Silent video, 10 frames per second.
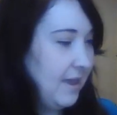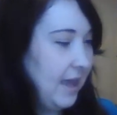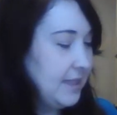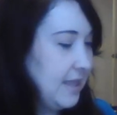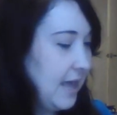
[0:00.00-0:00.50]

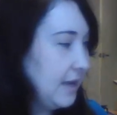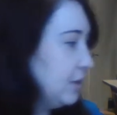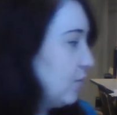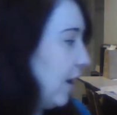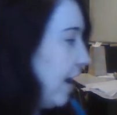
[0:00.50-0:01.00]
and then
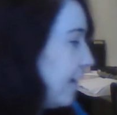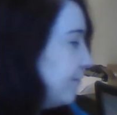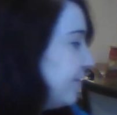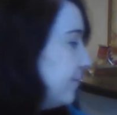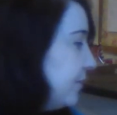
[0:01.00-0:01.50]
you
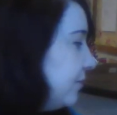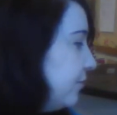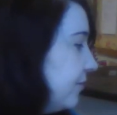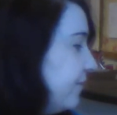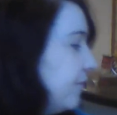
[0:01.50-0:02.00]
have some
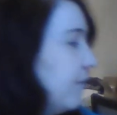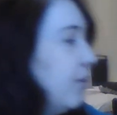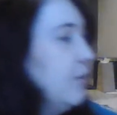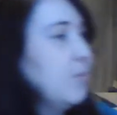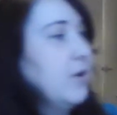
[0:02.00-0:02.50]
beautiful
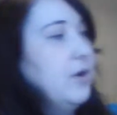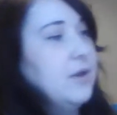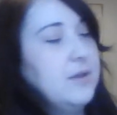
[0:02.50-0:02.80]
artwork